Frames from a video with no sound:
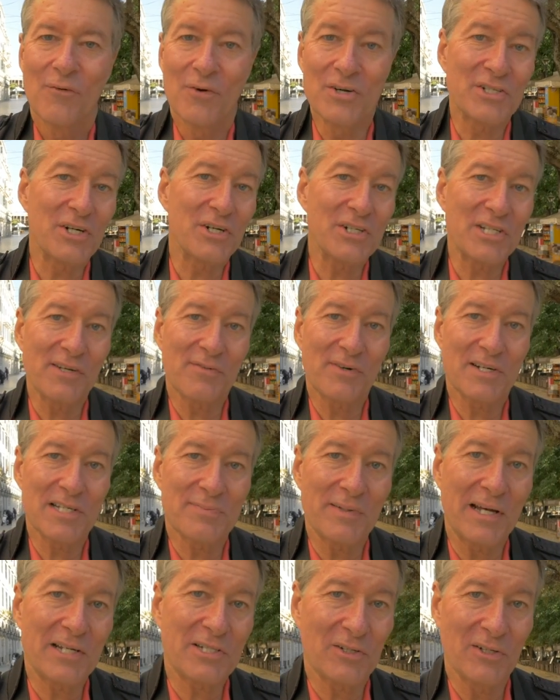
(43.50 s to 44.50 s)
We're searching for a
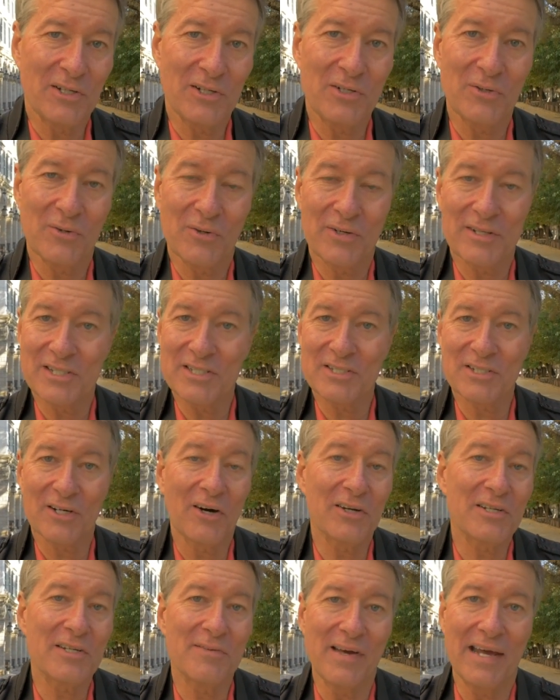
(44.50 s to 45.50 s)
special liqueur that's
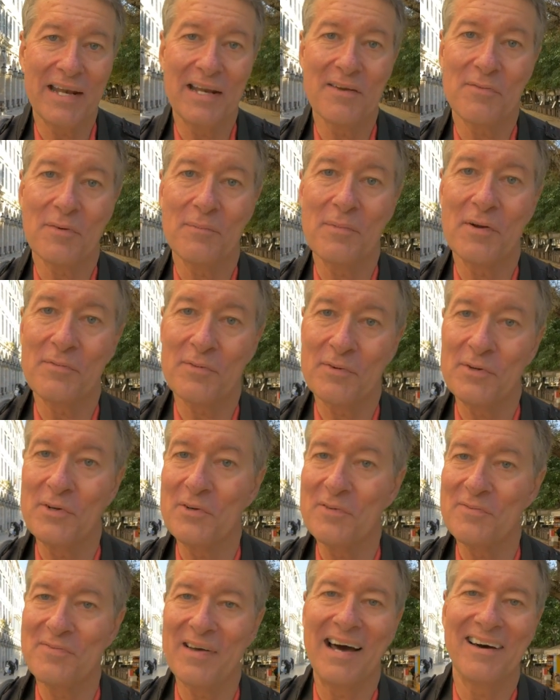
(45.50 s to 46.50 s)
cultivated from a
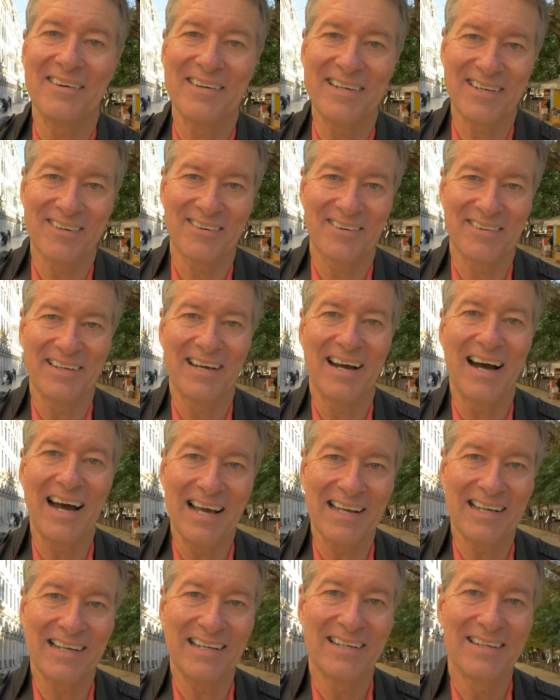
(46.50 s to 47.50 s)
fruit found here on the
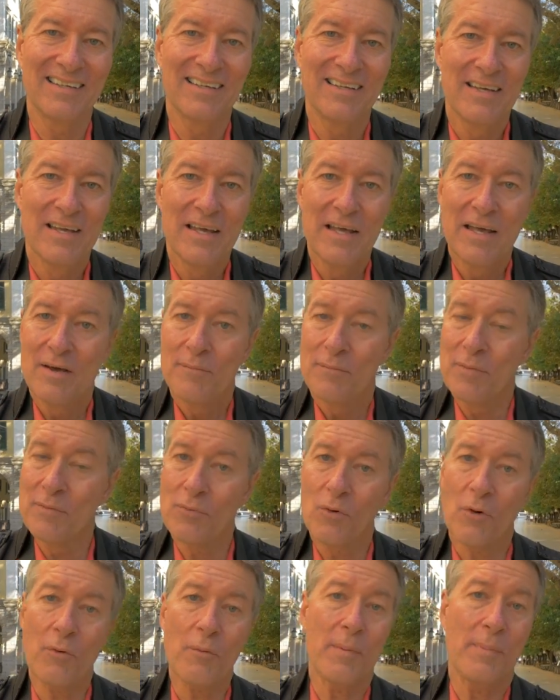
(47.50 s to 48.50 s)
island.
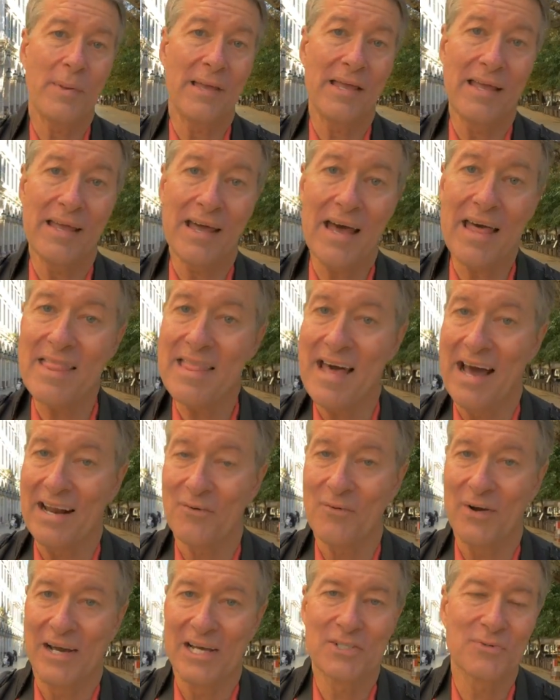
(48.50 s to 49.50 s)
Before we begin that
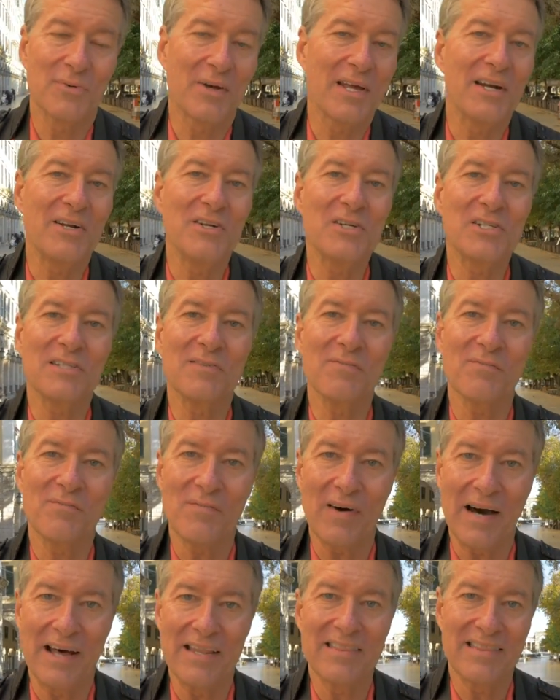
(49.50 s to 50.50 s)
quest, we're going to do some
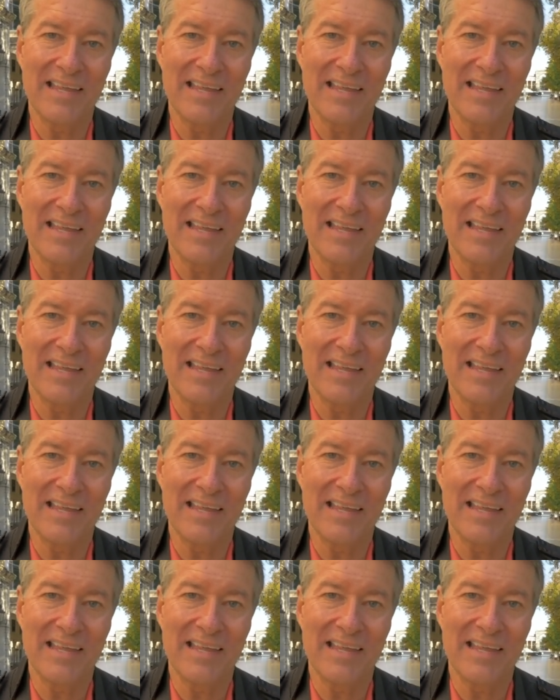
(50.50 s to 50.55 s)
fun